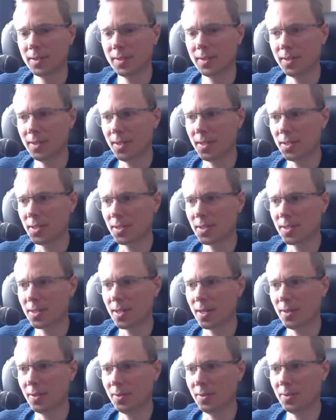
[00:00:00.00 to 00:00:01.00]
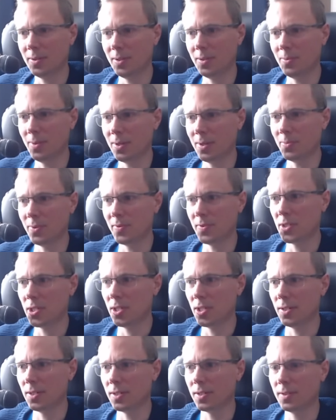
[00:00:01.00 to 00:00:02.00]
Yes, Tyrell, you won with
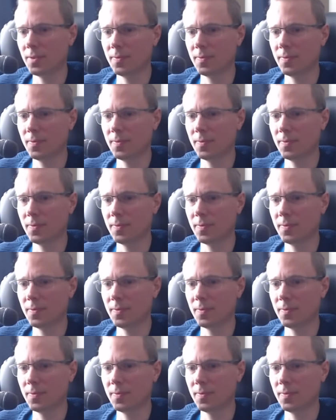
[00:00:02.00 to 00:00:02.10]
cheating.